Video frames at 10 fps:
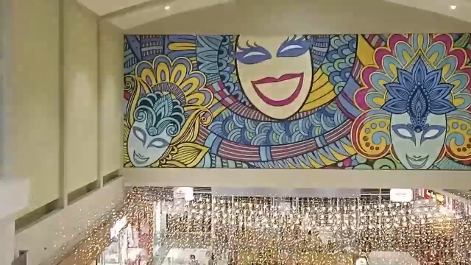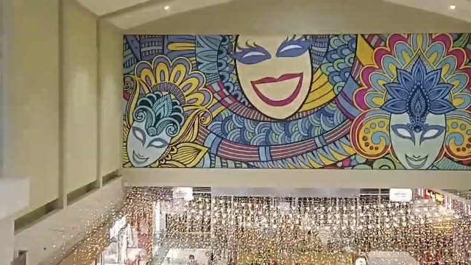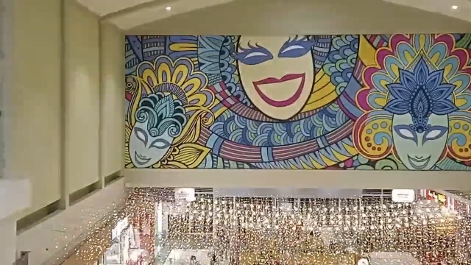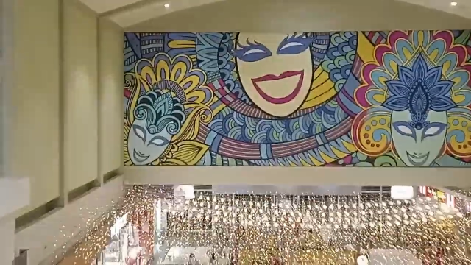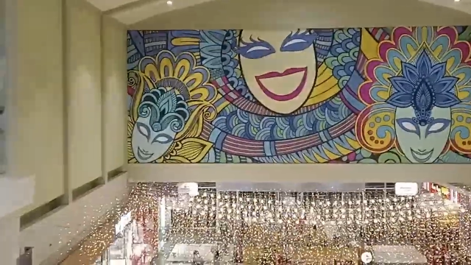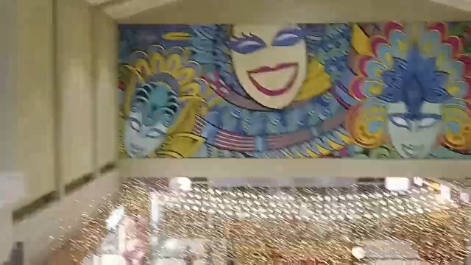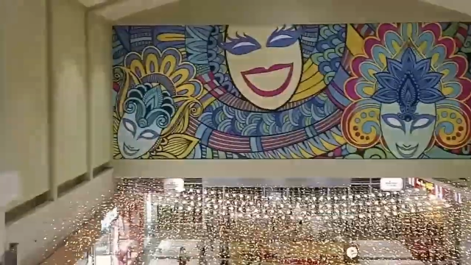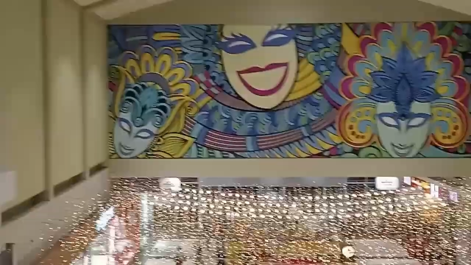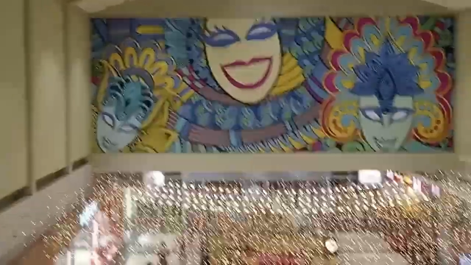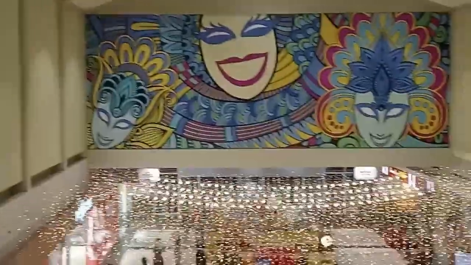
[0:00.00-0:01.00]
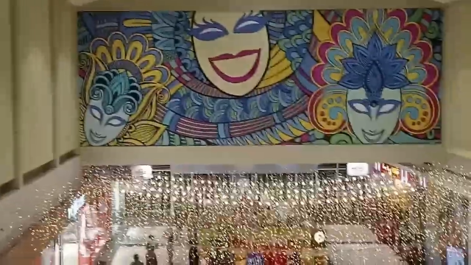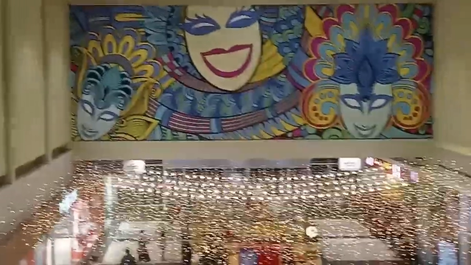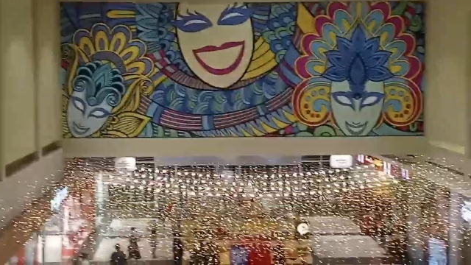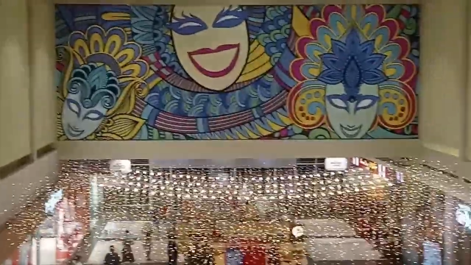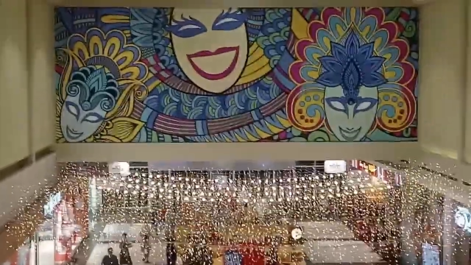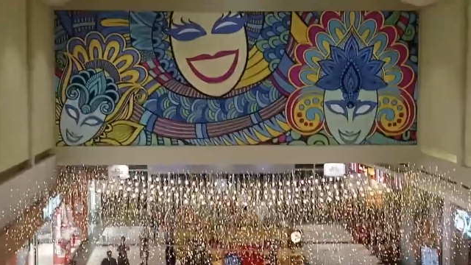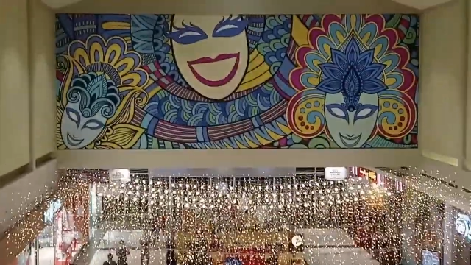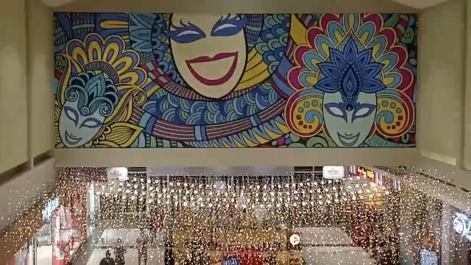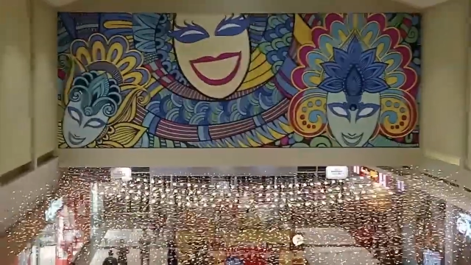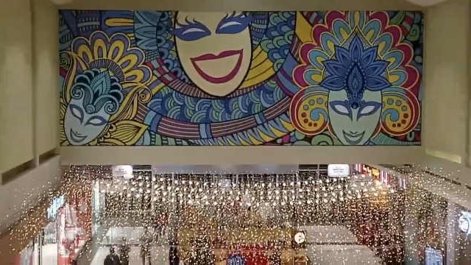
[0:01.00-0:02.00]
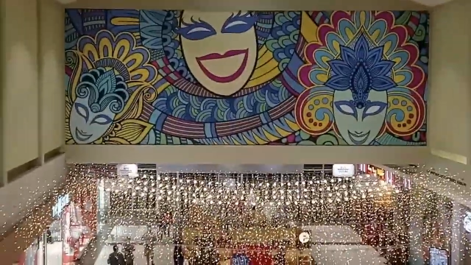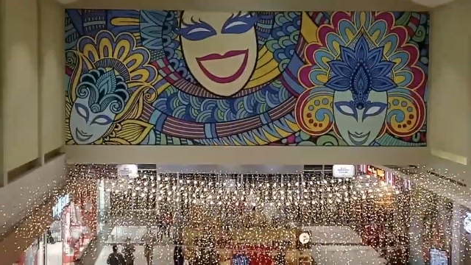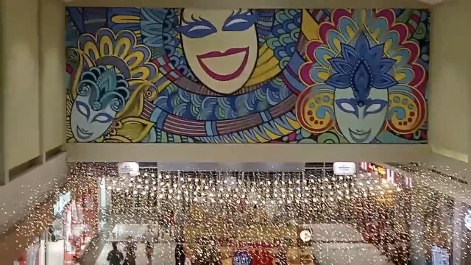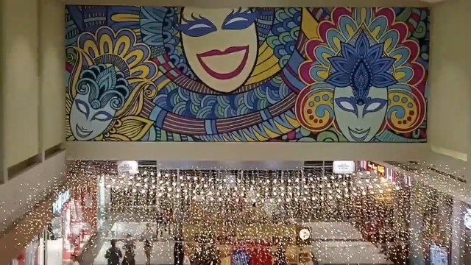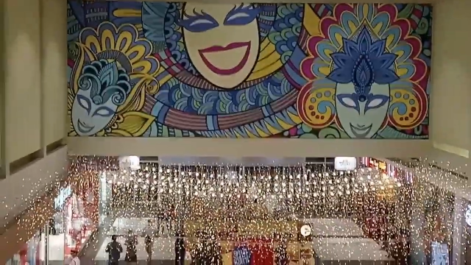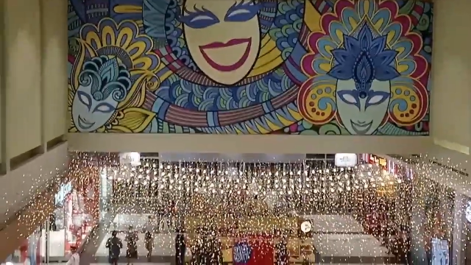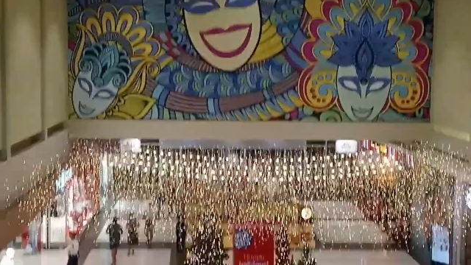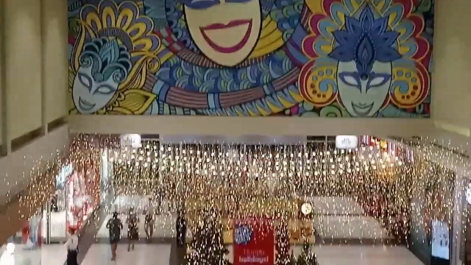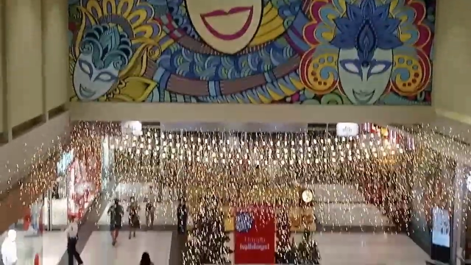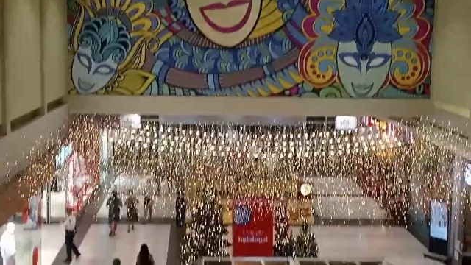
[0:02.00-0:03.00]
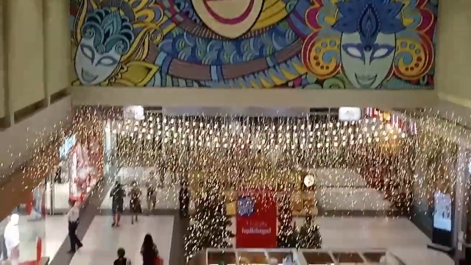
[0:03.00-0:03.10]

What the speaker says: Nobody's mouth can be seen.